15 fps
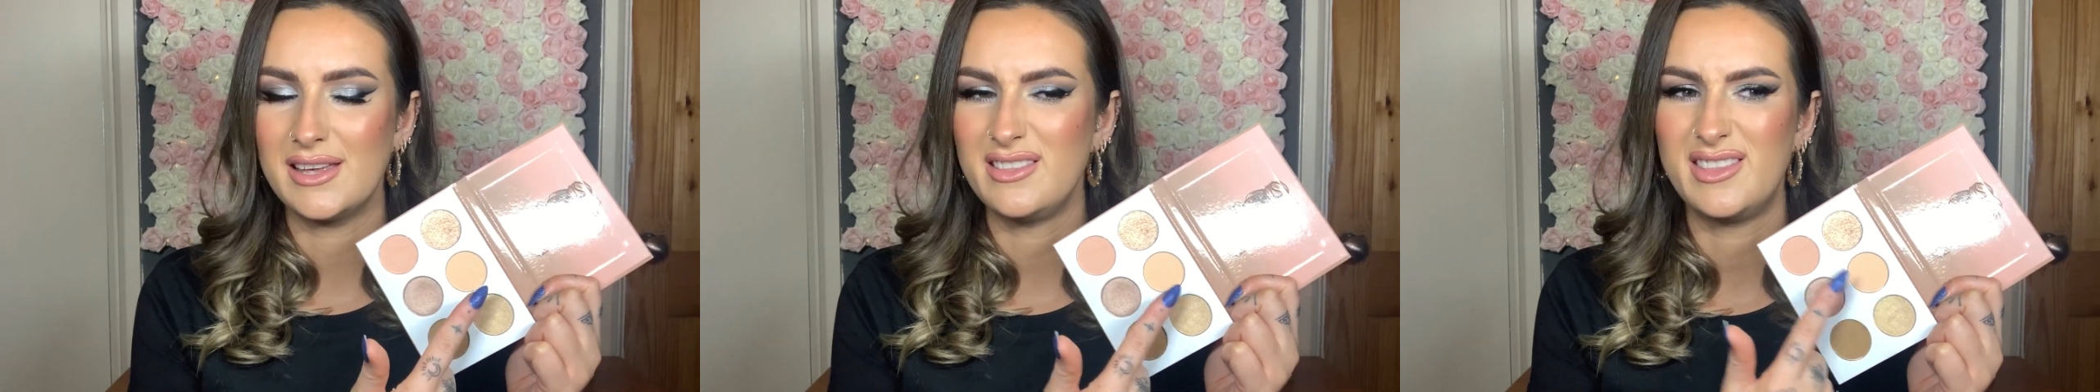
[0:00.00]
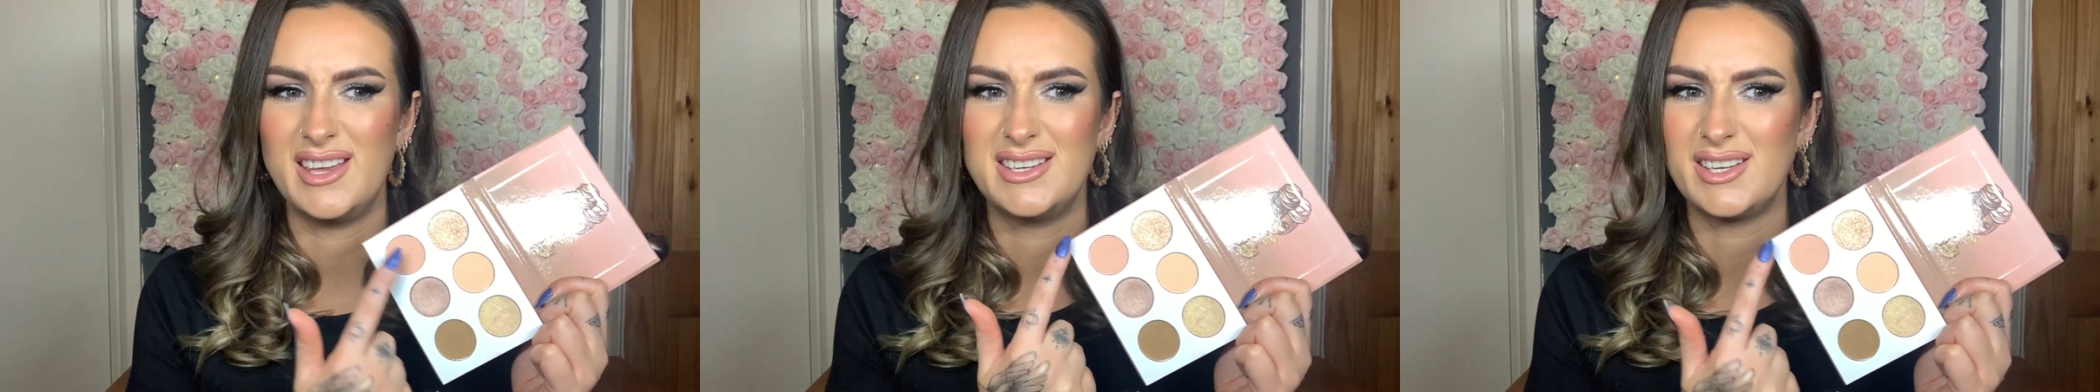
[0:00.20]

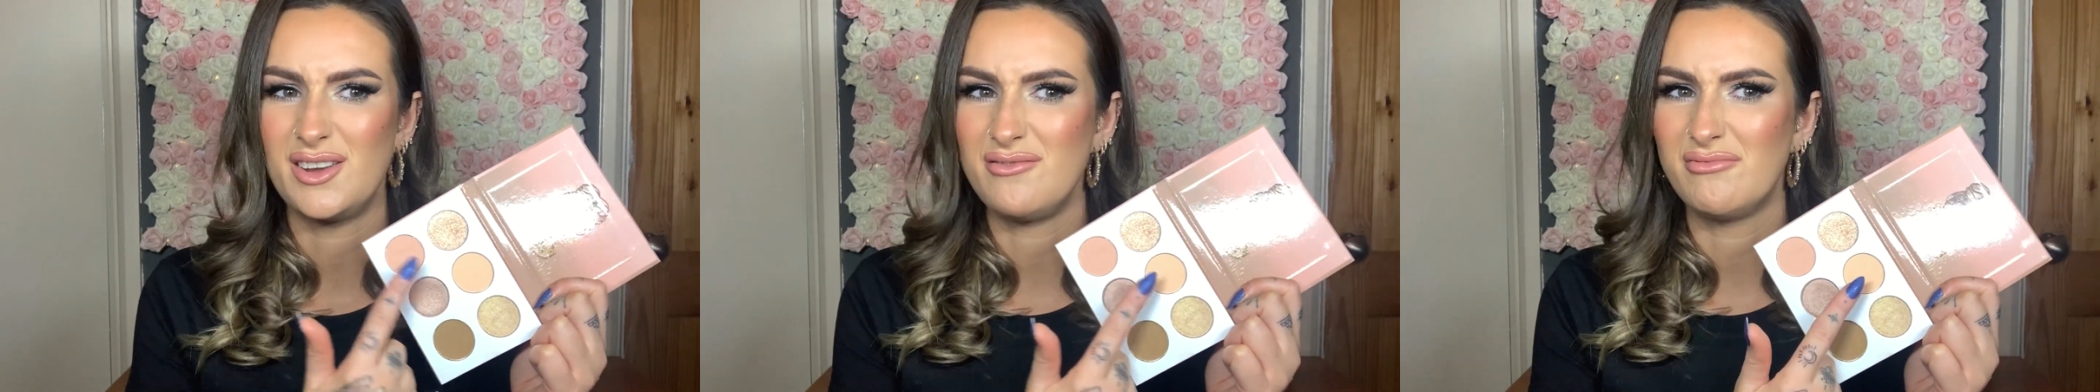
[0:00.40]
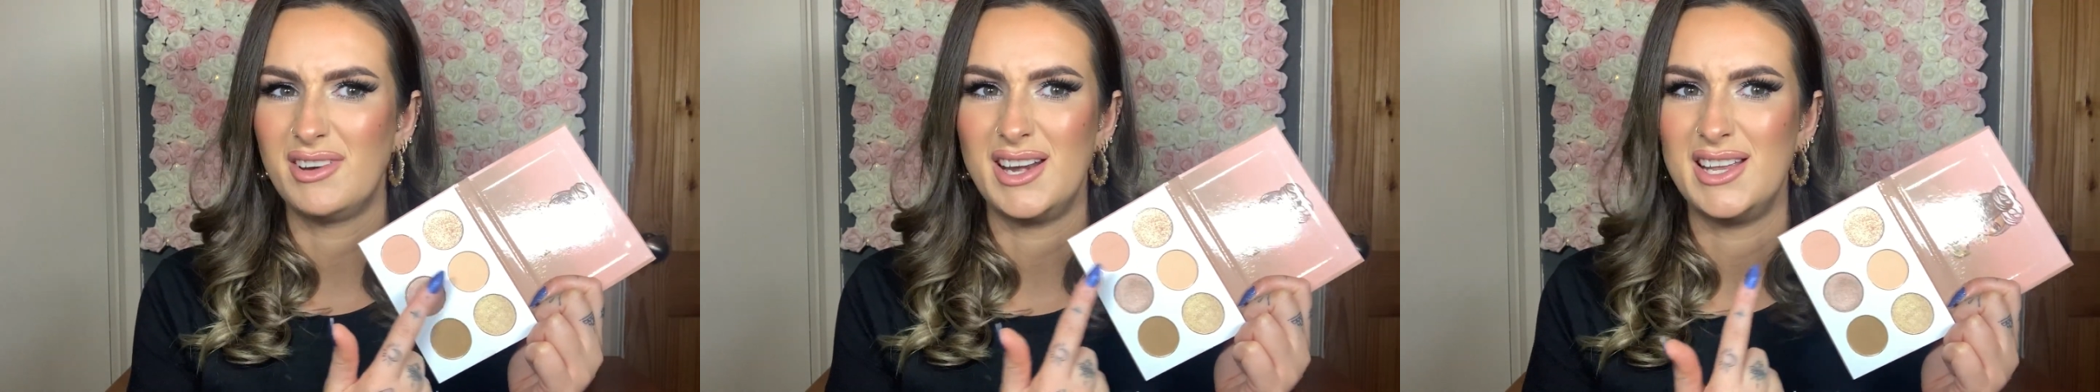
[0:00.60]
they don't
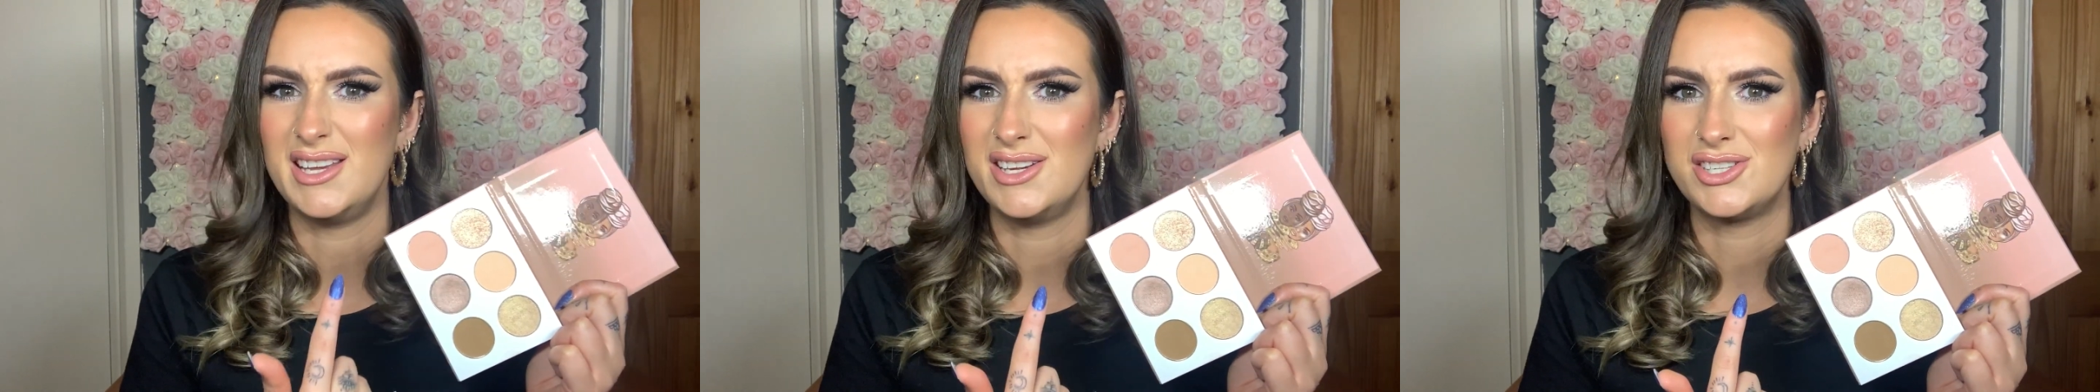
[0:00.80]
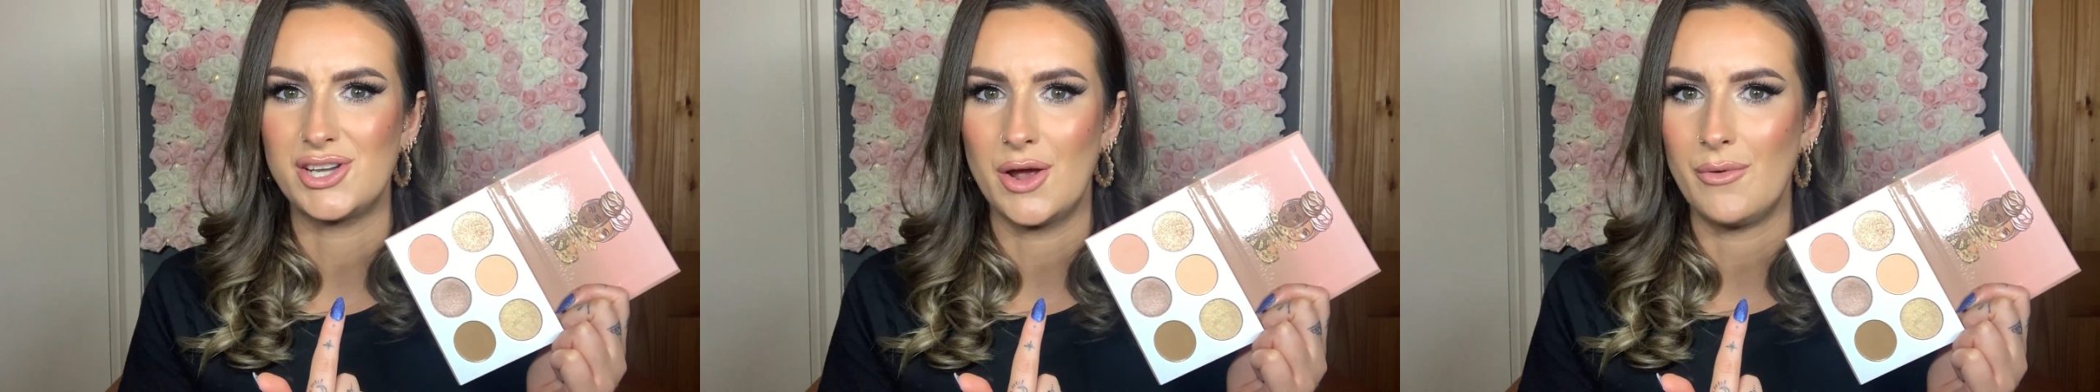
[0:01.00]
really
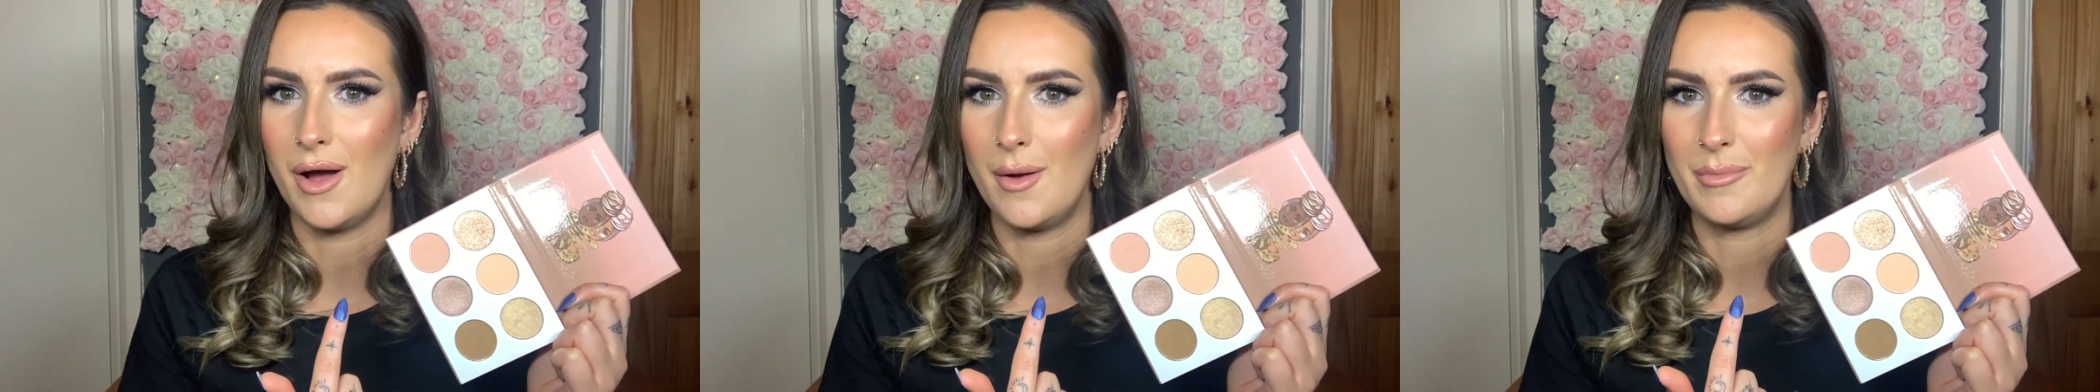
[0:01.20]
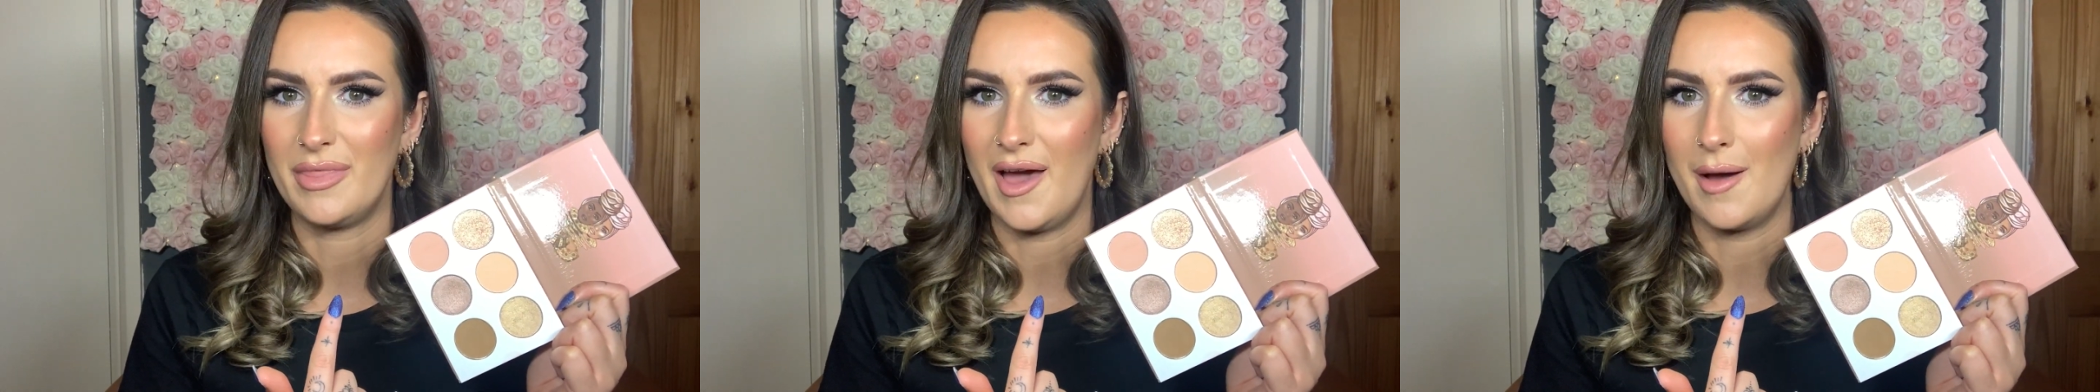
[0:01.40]
show
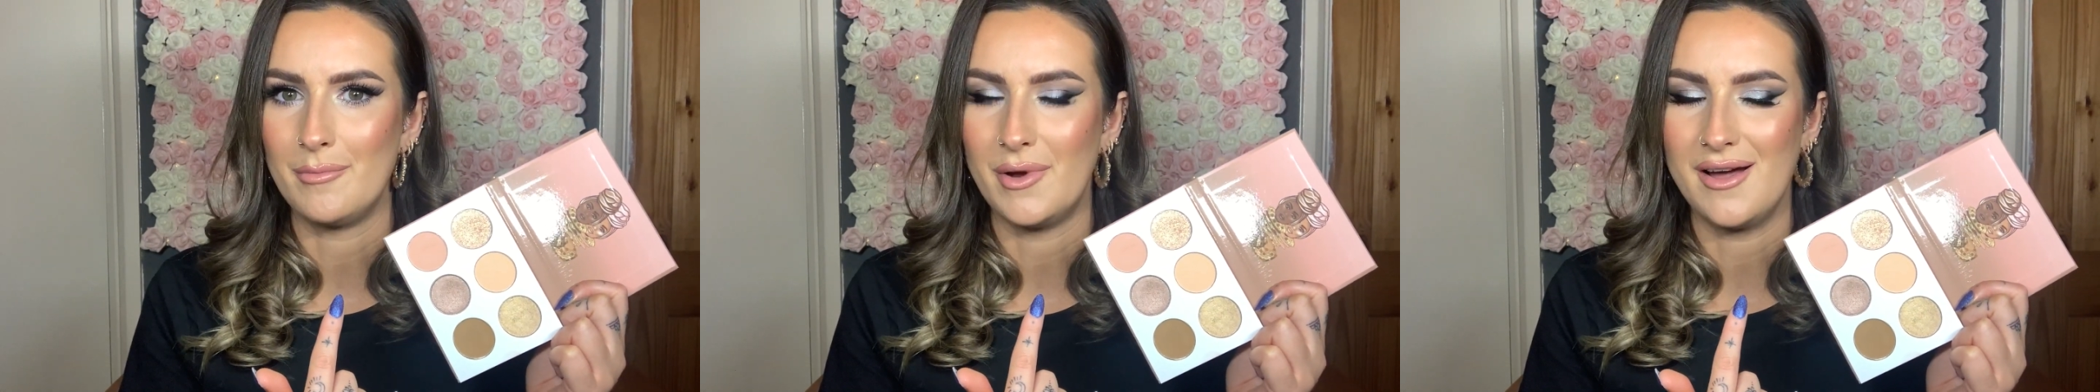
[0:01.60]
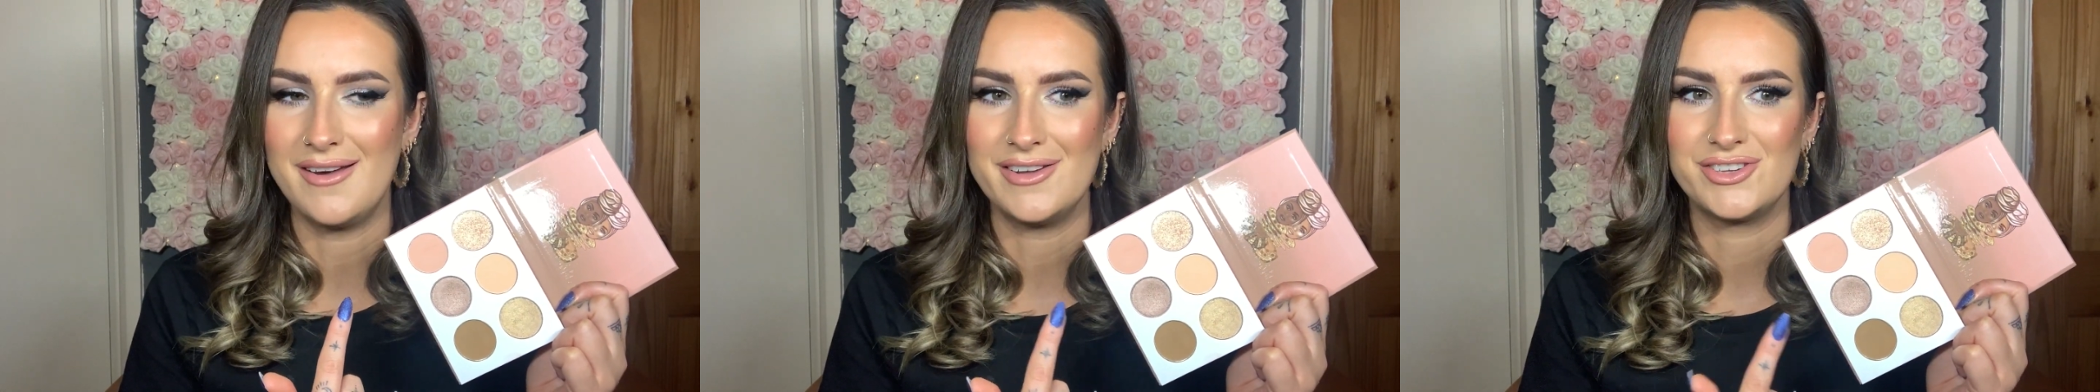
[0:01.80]
up that
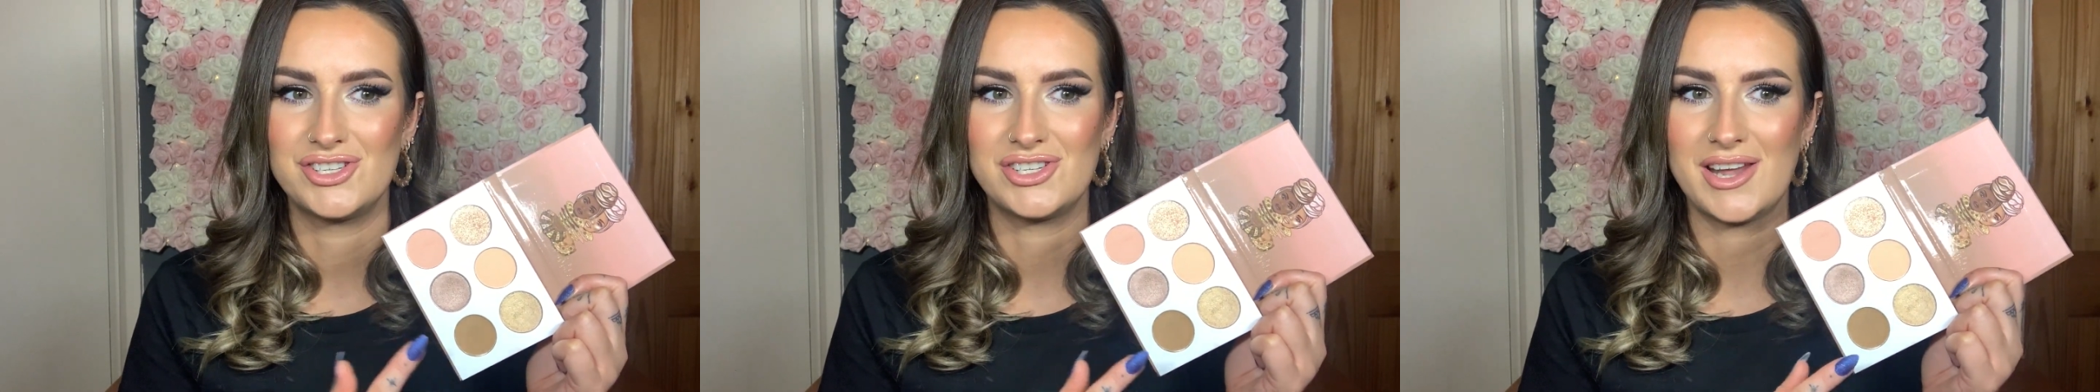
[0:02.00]
much.